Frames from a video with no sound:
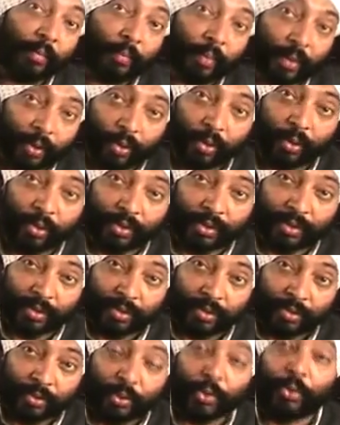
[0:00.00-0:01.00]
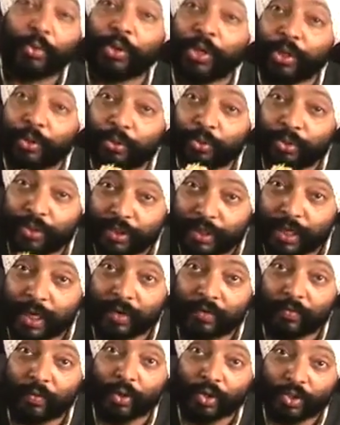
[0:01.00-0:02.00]
because you need to
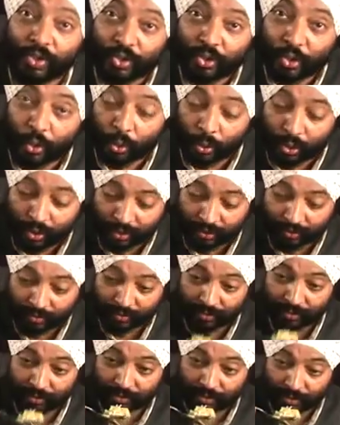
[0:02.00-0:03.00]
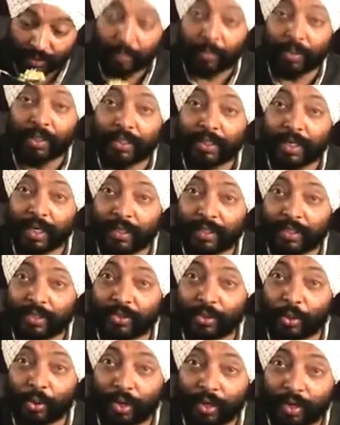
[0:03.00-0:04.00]
check for salt. Let me check the
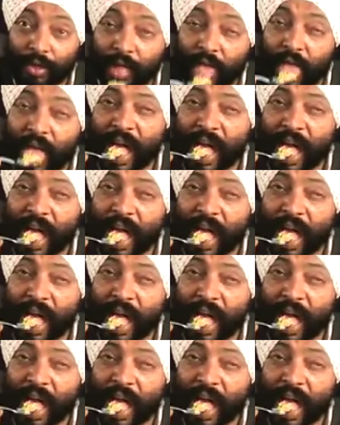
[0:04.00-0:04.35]
salt.